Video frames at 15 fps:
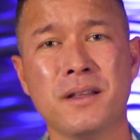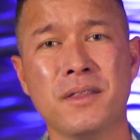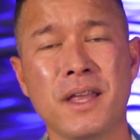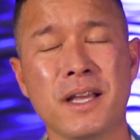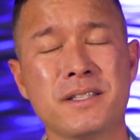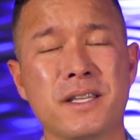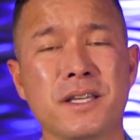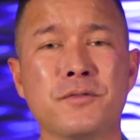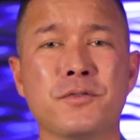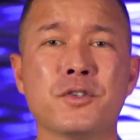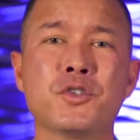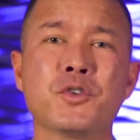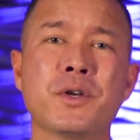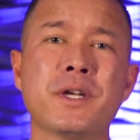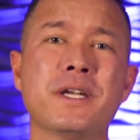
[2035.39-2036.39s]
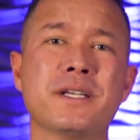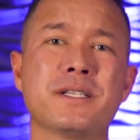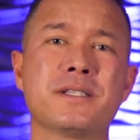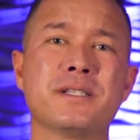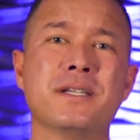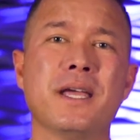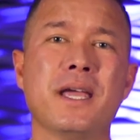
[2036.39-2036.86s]
Thanks again for joining us
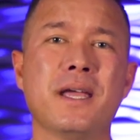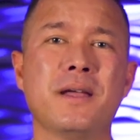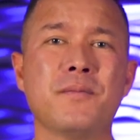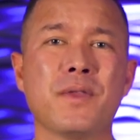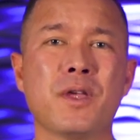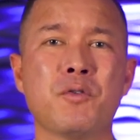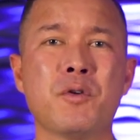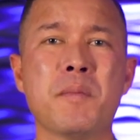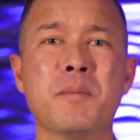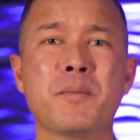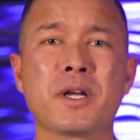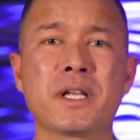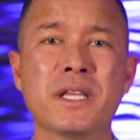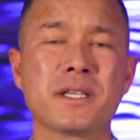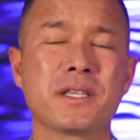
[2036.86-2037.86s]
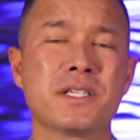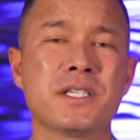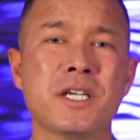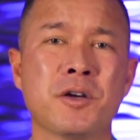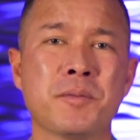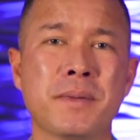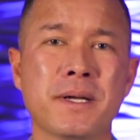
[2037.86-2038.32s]
today. Remember, click the
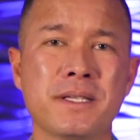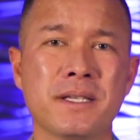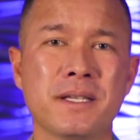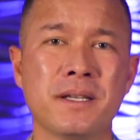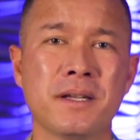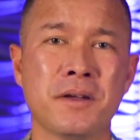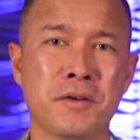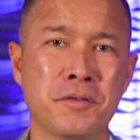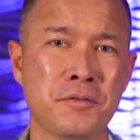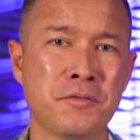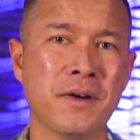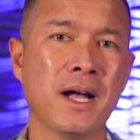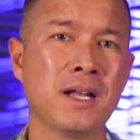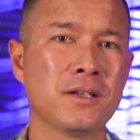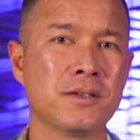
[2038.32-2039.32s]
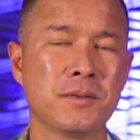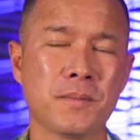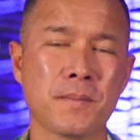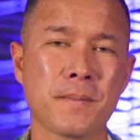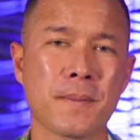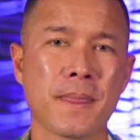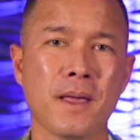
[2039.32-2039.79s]
share button, follow
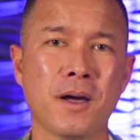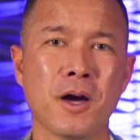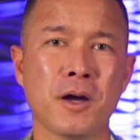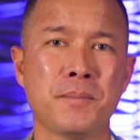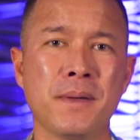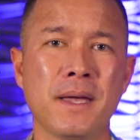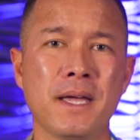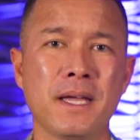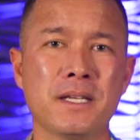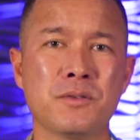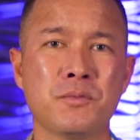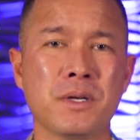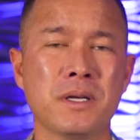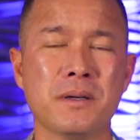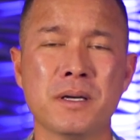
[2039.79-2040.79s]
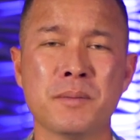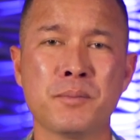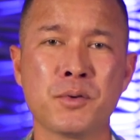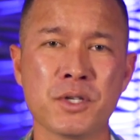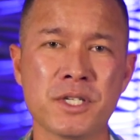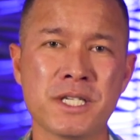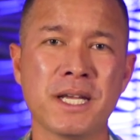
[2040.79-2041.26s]
our page. We
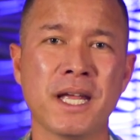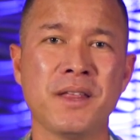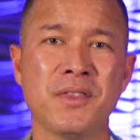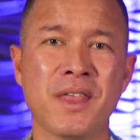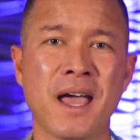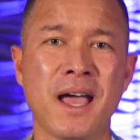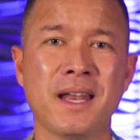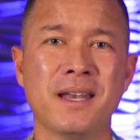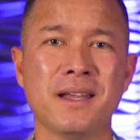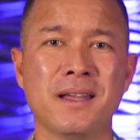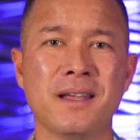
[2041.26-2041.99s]
appreciate that.